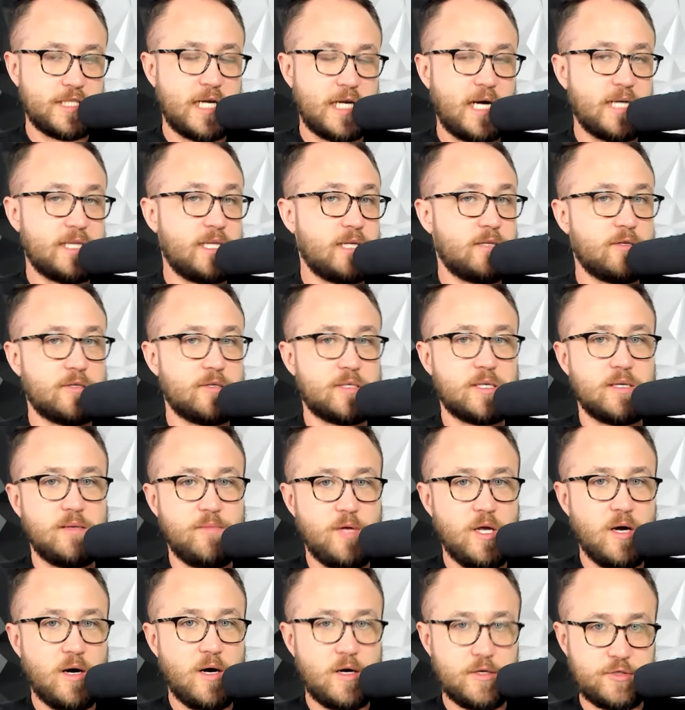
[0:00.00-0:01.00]
I think there's going to
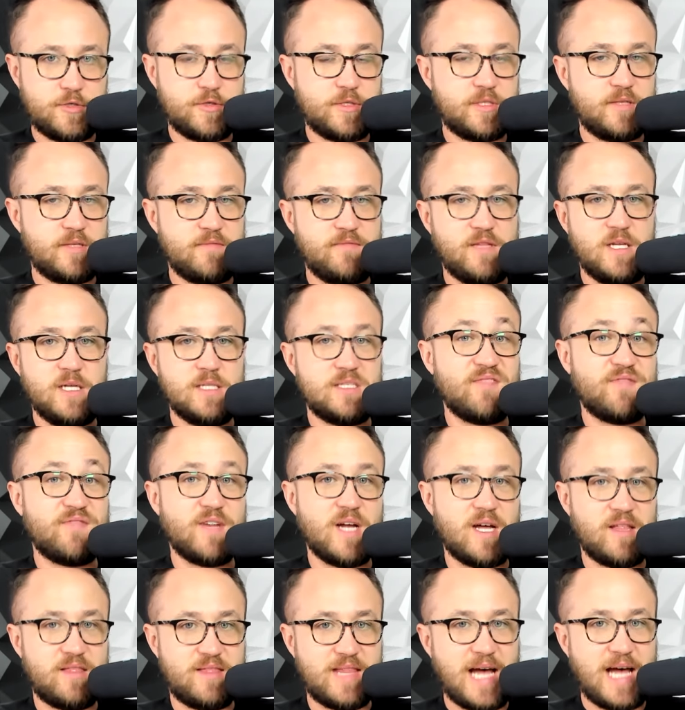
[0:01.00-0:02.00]
be hundreds of these, if not